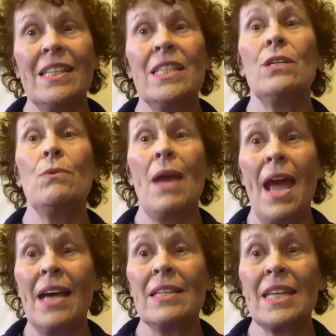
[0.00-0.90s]
to
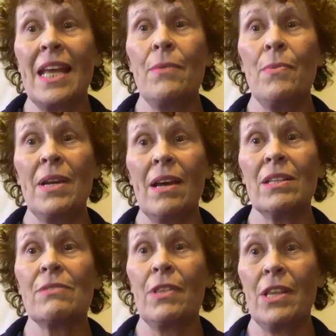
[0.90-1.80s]
ask anyone
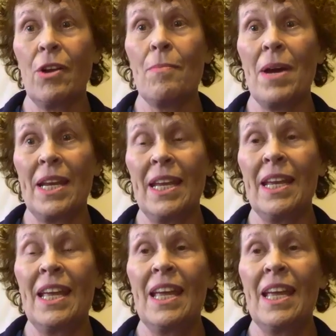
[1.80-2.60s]
else for their money,